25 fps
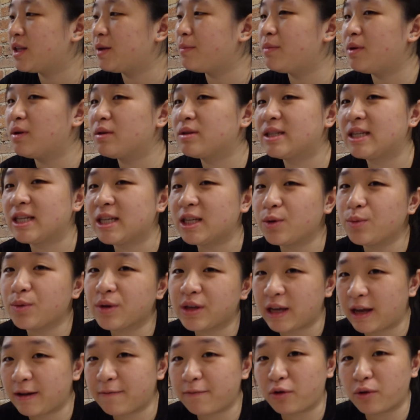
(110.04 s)
The milk tea we
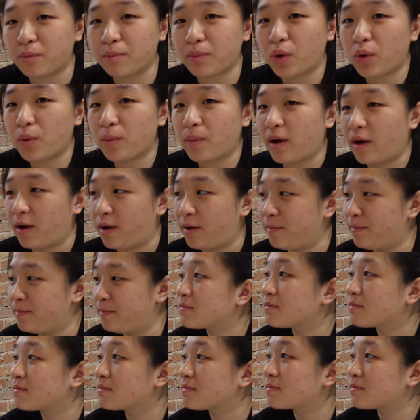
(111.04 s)
get from
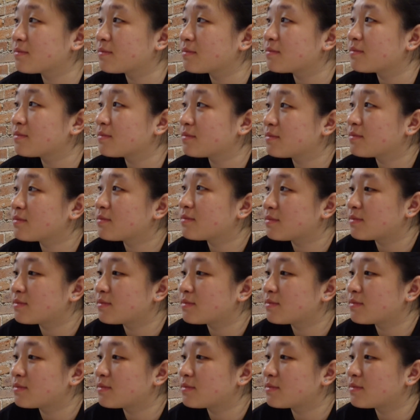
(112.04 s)
boba. Pretty good.